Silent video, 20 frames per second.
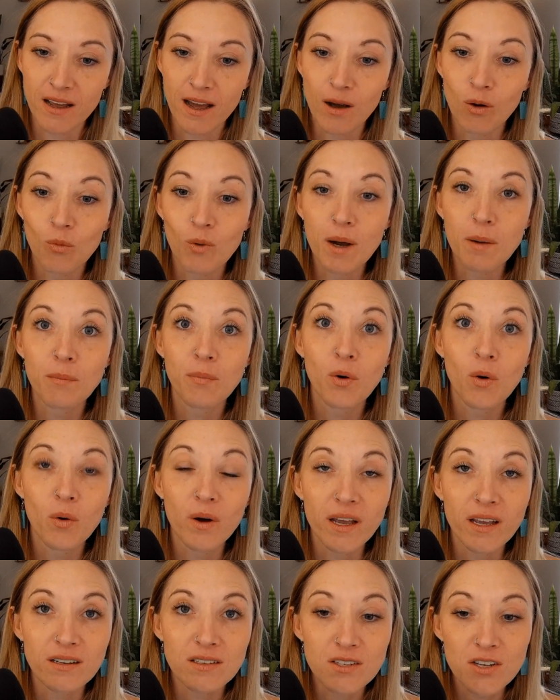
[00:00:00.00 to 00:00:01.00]
At what
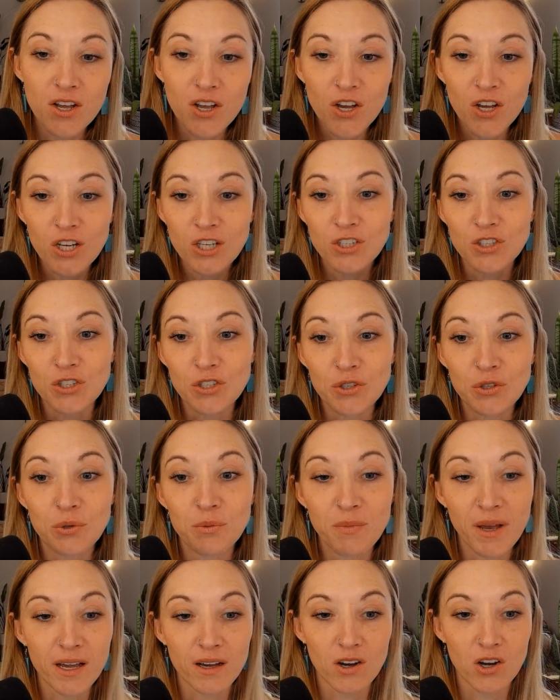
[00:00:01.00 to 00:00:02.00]
point do you
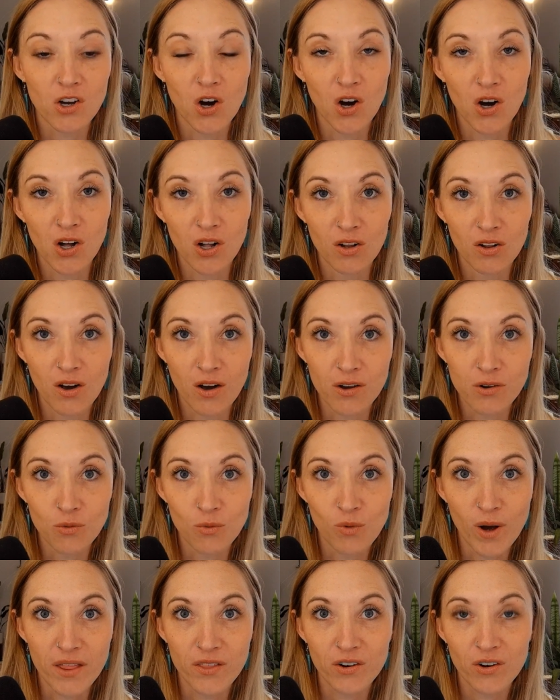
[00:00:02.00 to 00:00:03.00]
make a call on
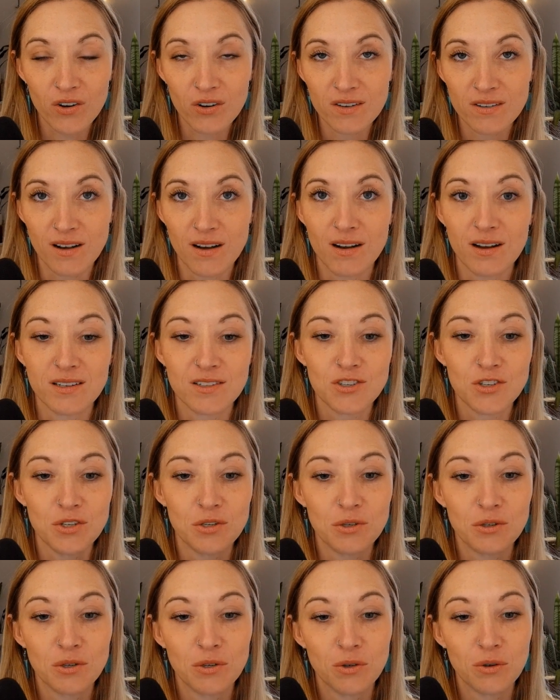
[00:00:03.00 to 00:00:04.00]
whether or not
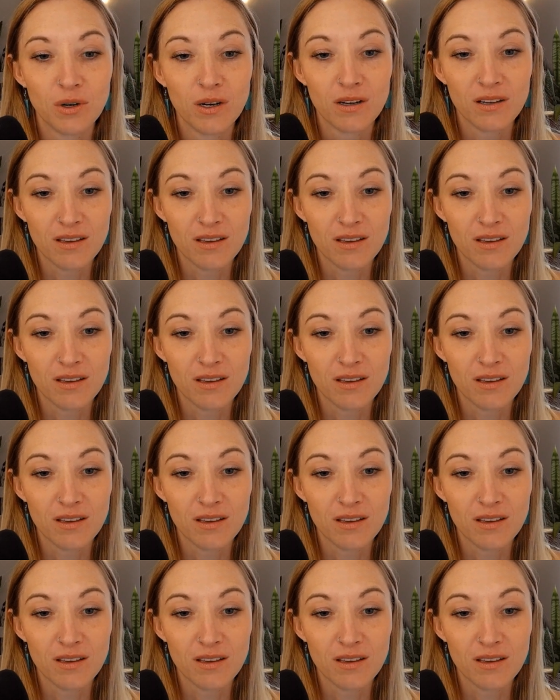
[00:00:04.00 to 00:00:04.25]
to